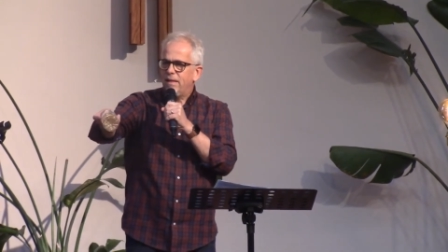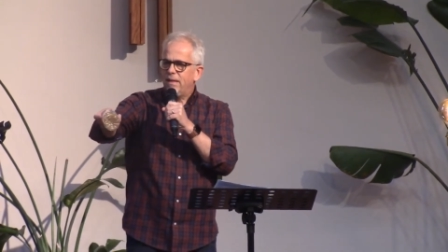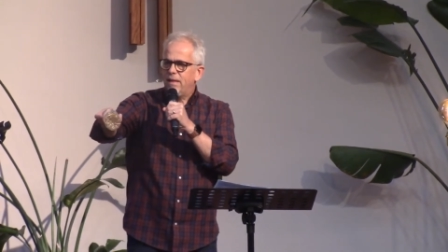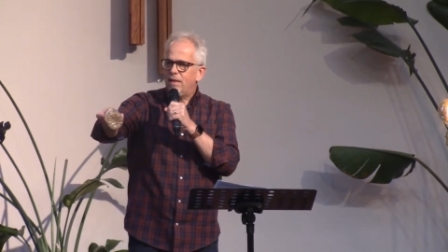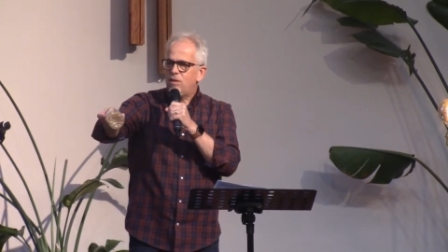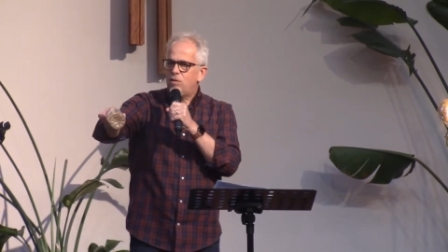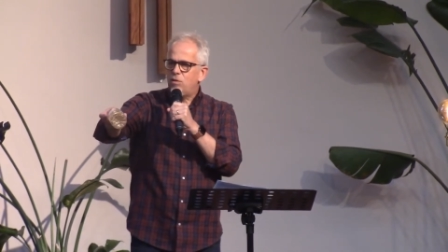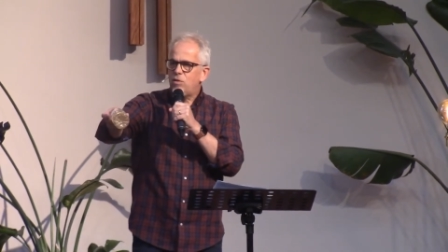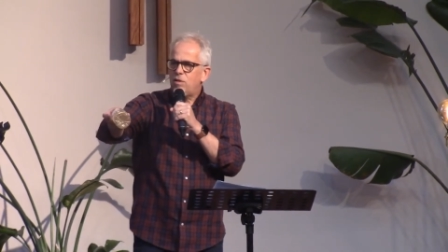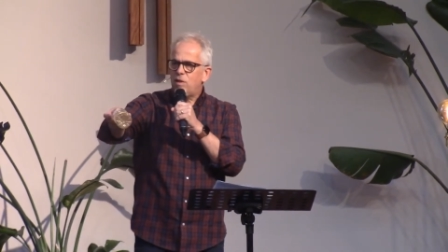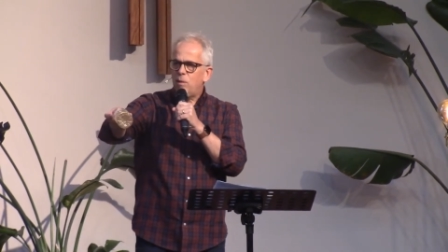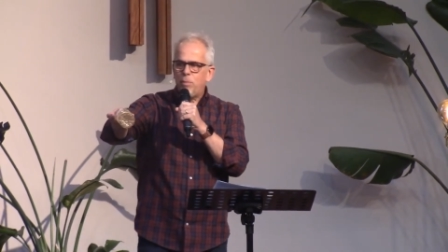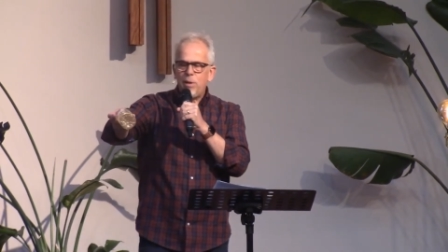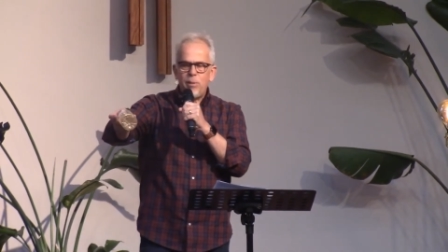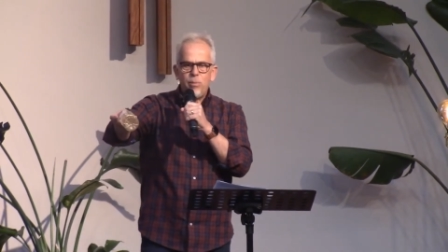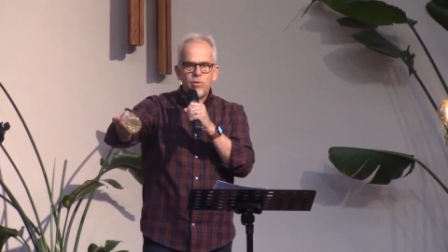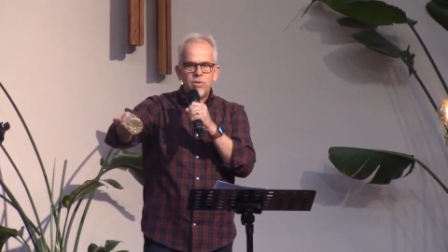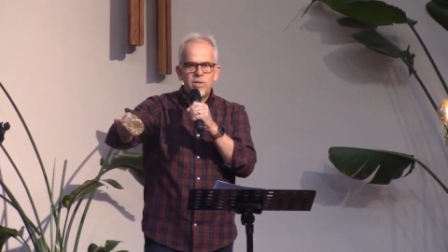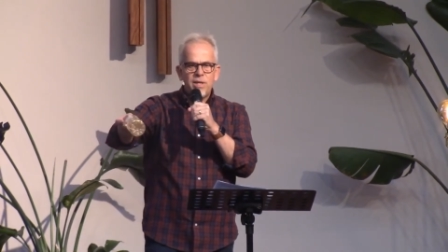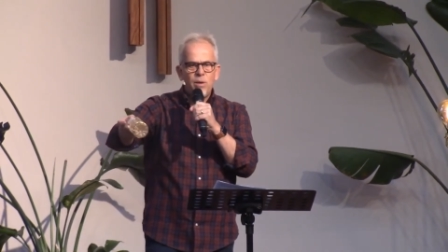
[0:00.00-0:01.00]
And so some
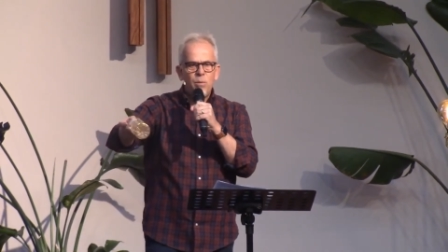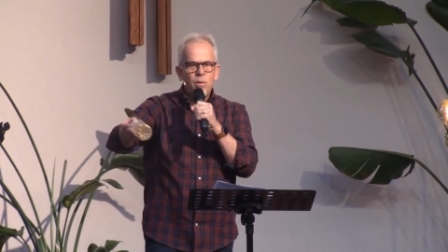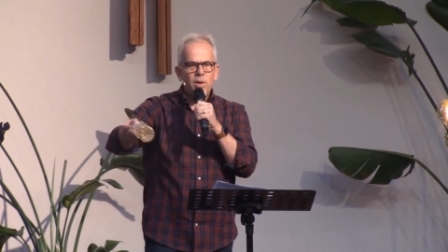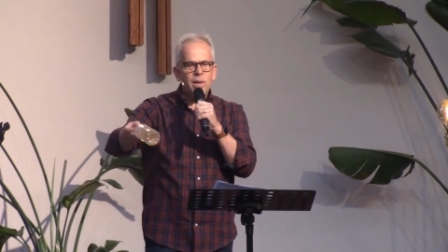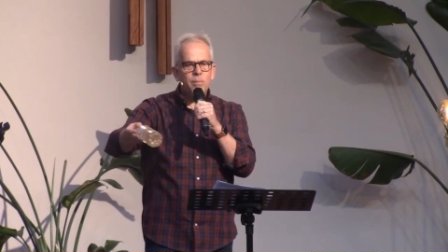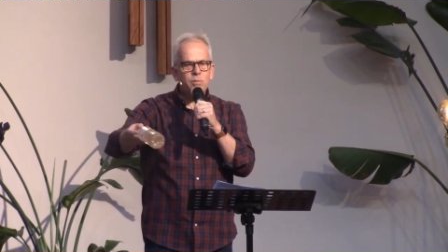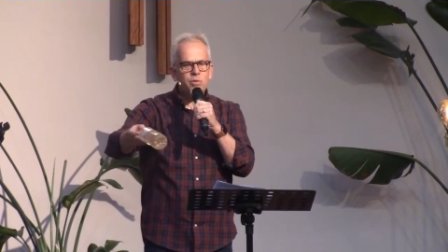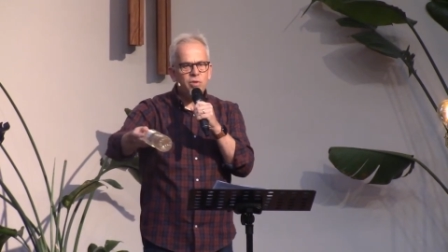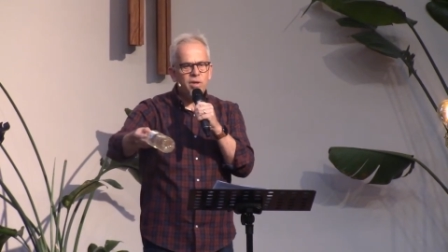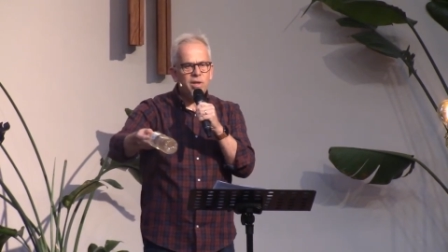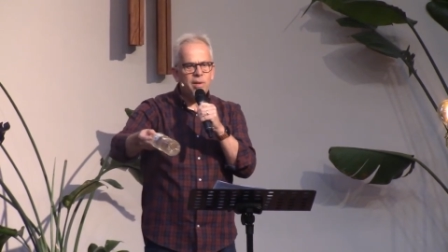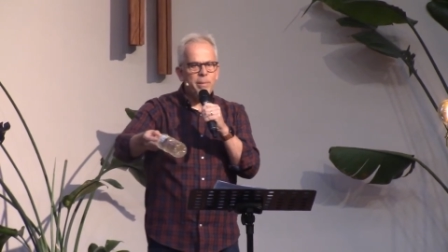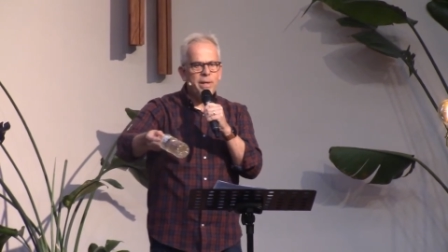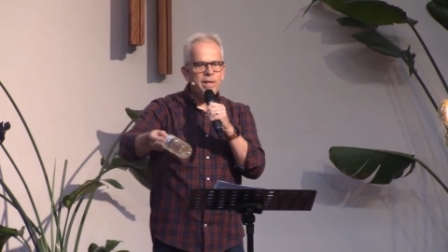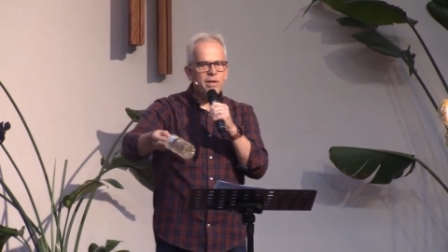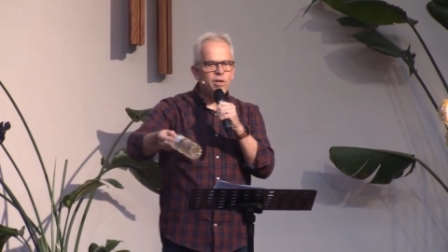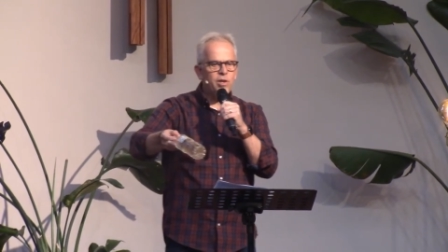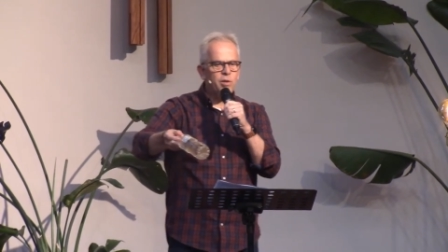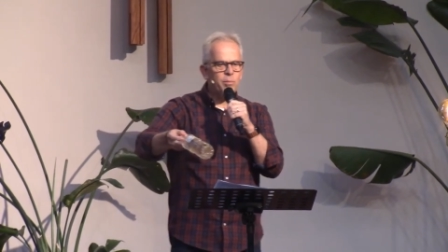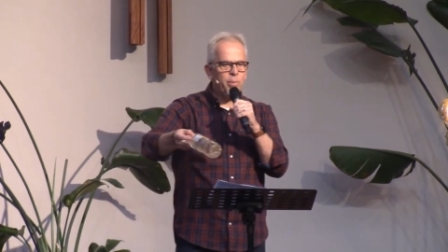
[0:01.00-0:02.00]
people say, well, I'm trying to
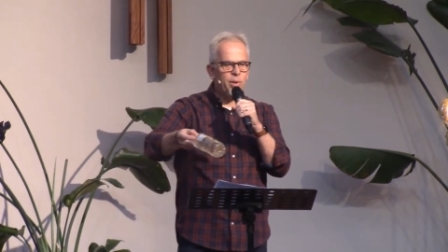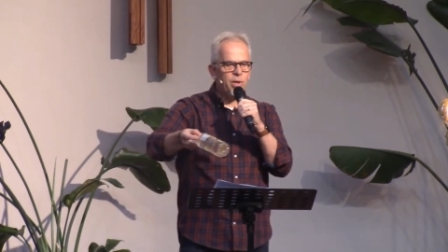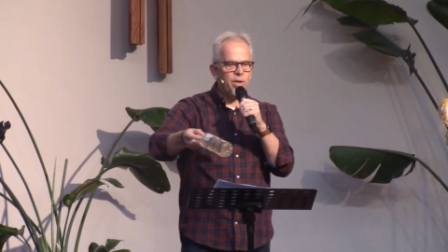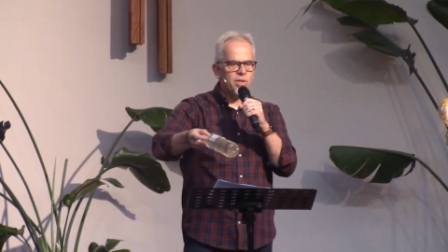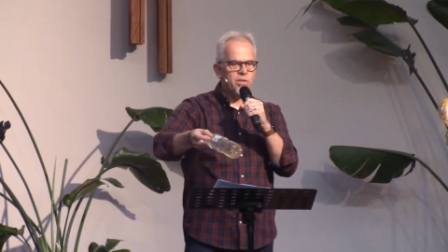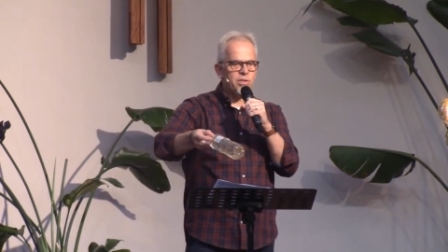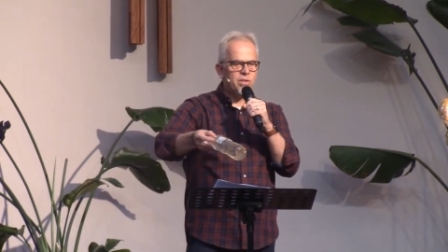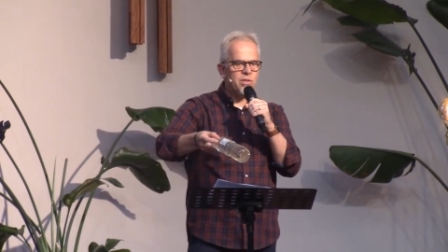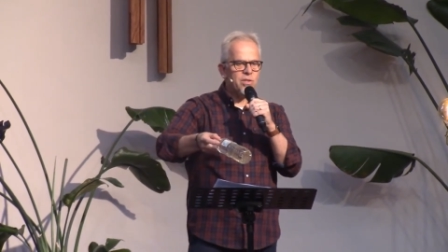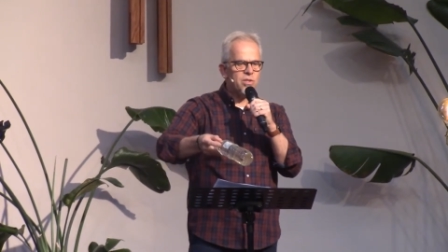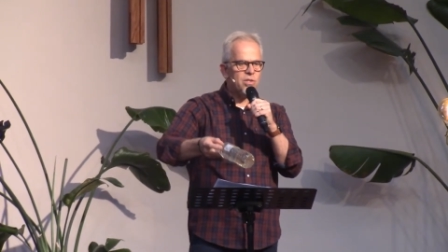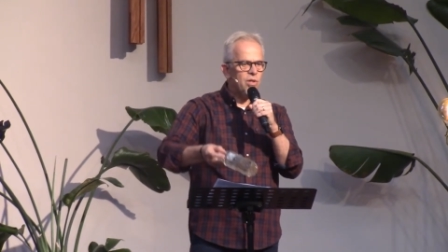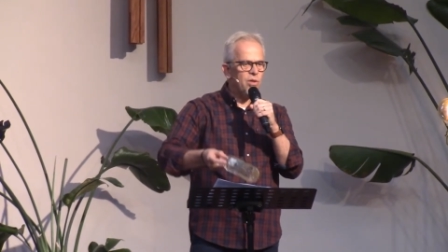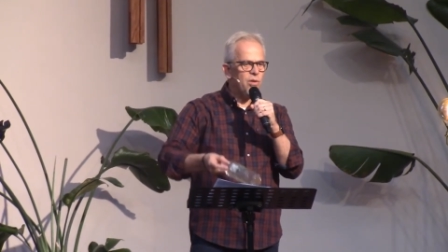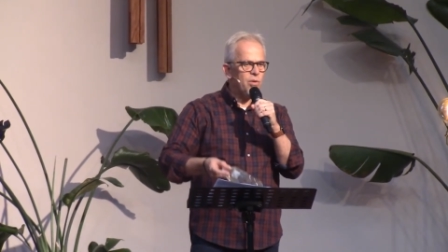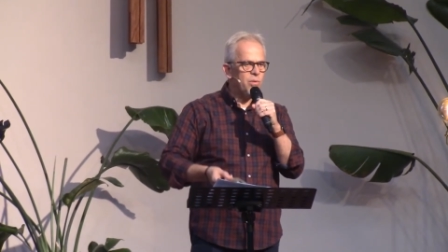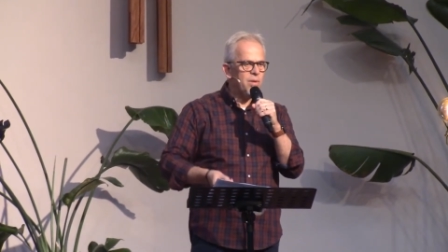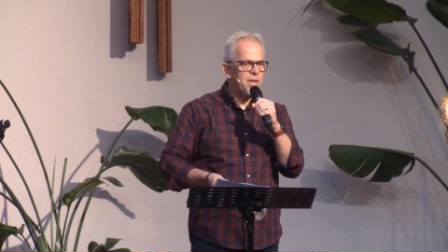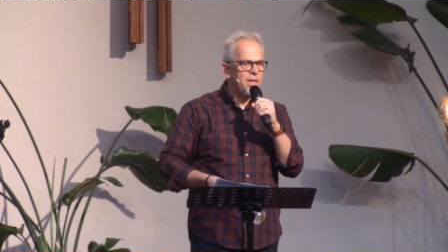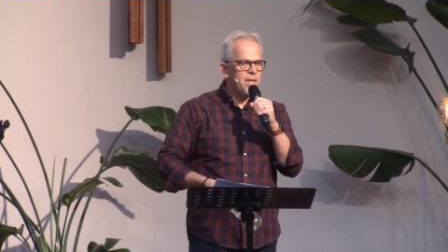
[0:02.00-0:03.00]
be a good person,
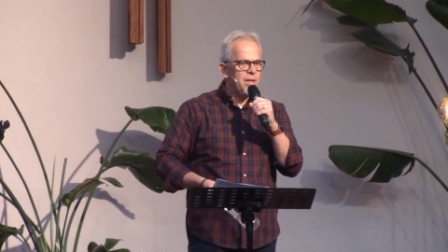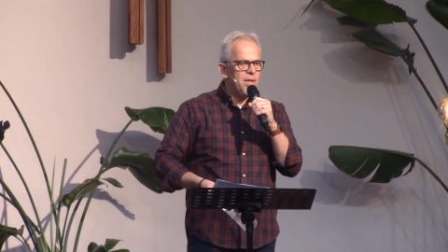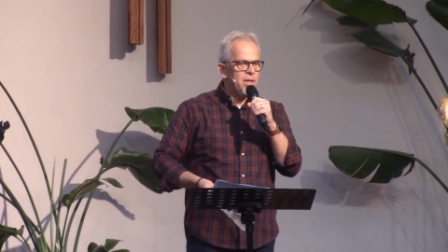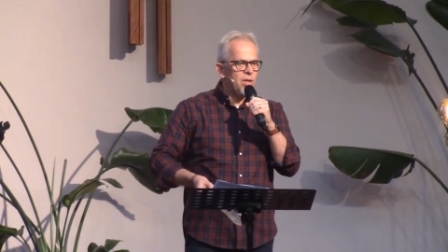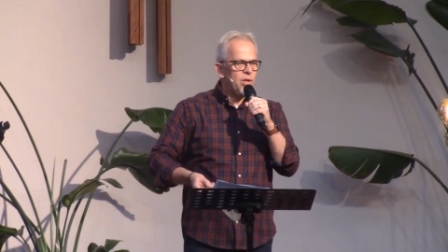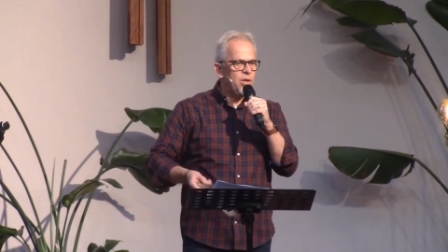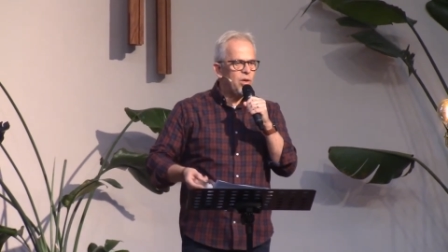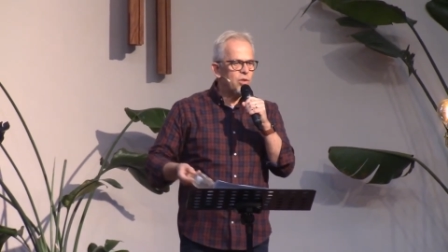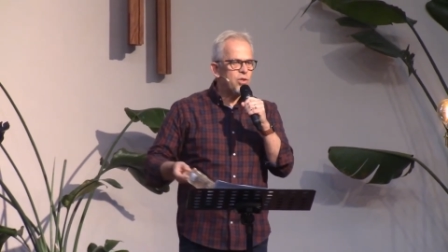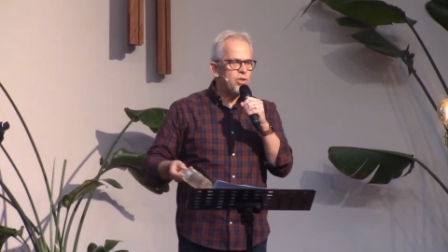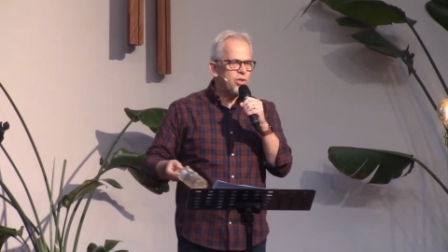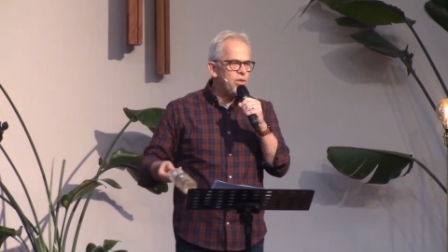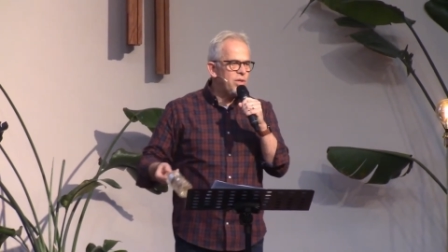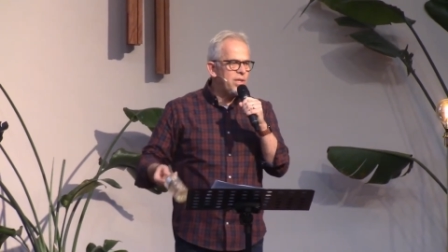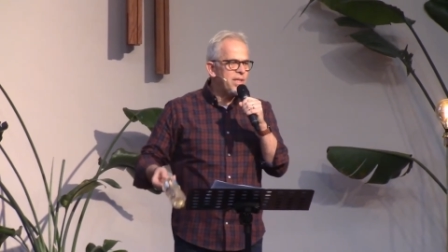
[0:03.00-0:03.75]
so God should